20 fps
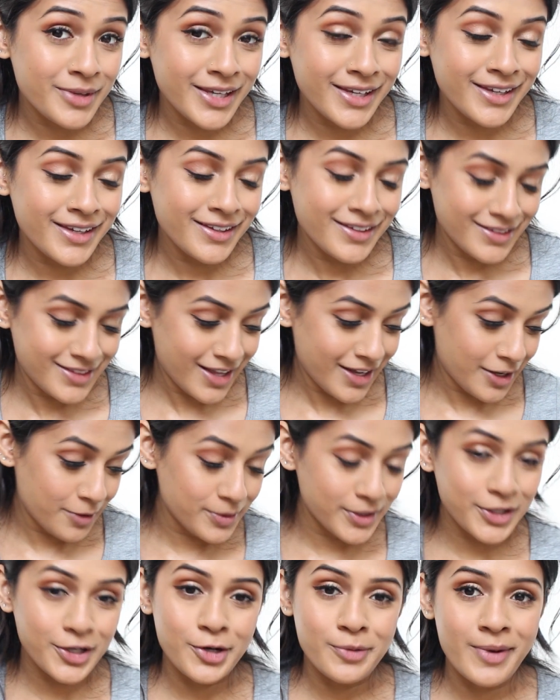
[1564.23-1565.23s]
me that it
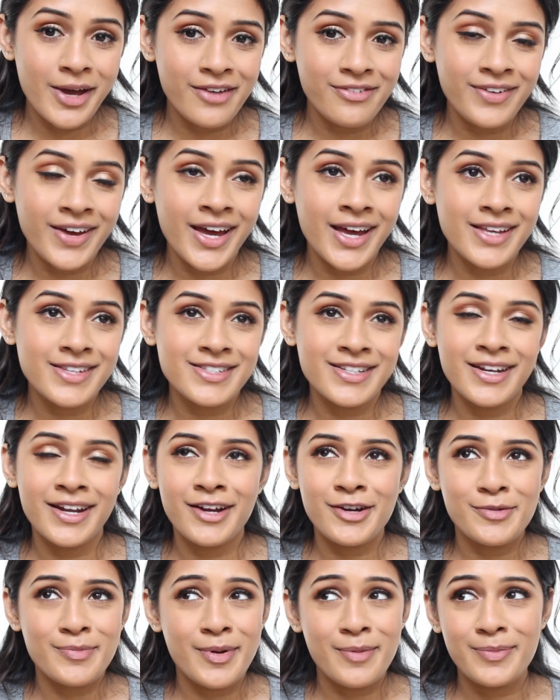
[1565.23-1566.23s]
would go by fast, and
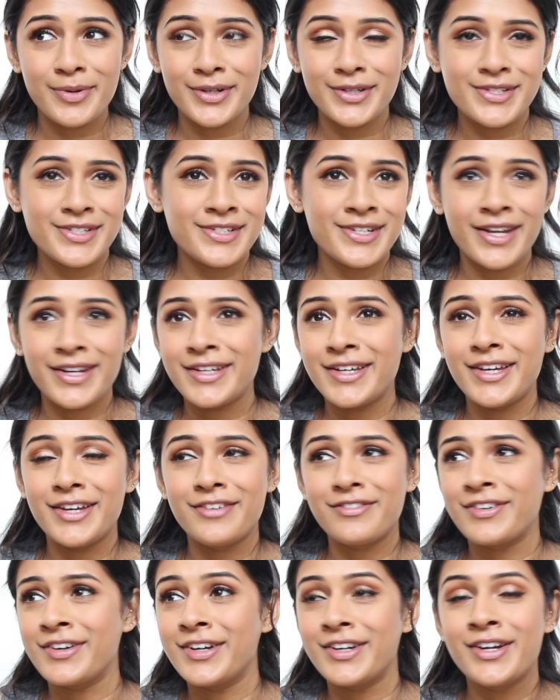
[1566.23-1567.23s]
I remember
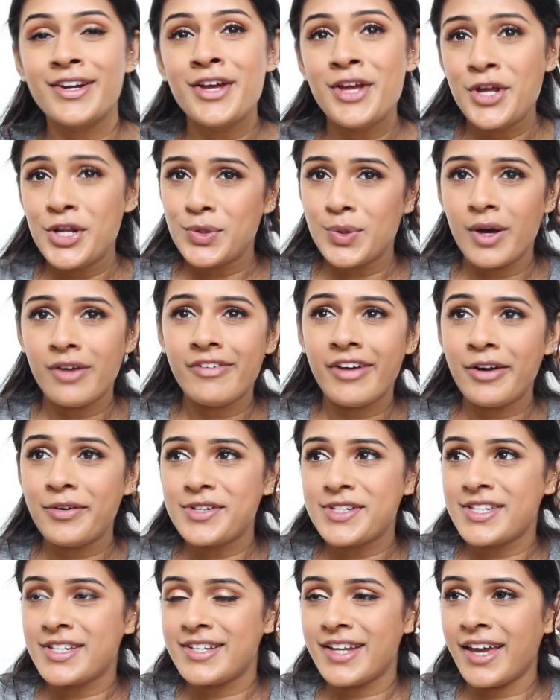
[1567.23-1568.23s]
studying for 12
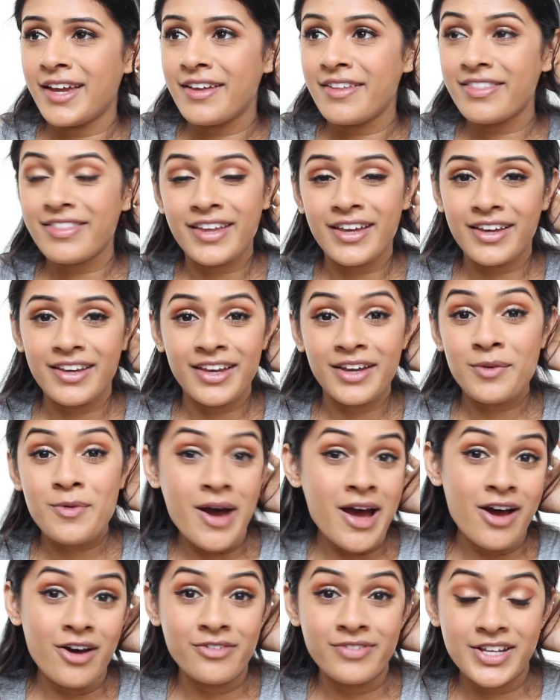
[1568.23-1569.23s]
hours a day and thinking,
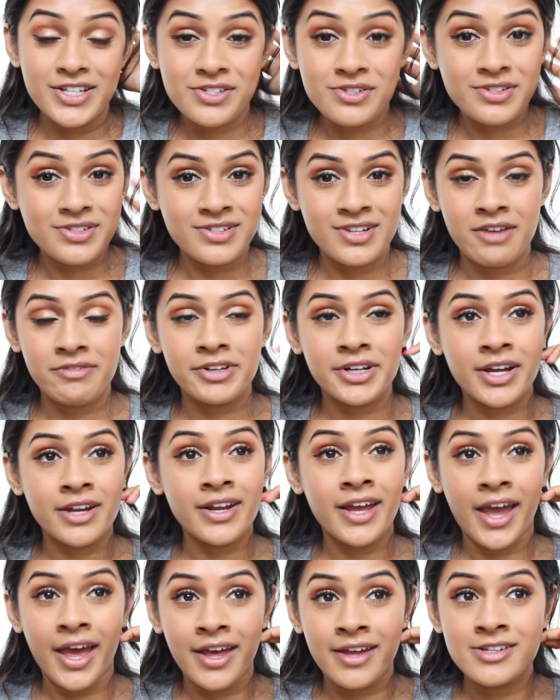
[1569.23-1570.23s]
wow, vet school's never
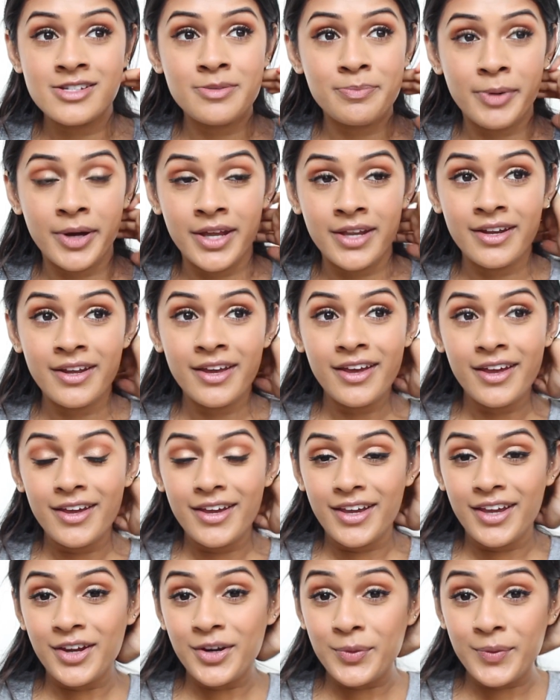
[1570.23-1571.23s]
gonna end, but
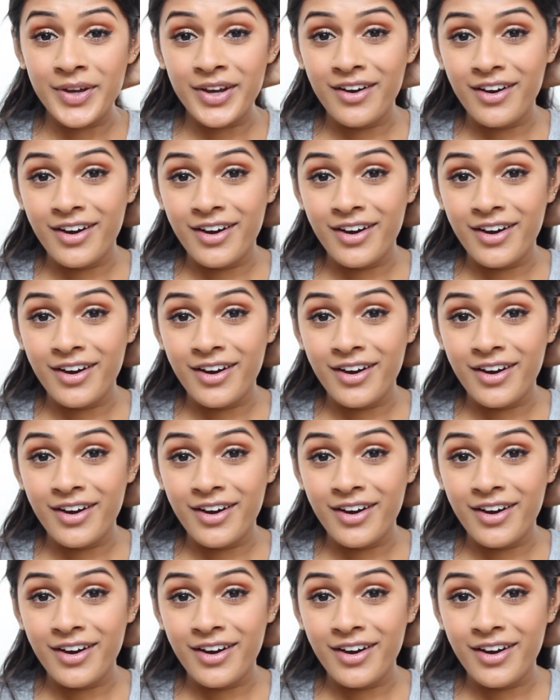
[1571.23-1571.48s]
here we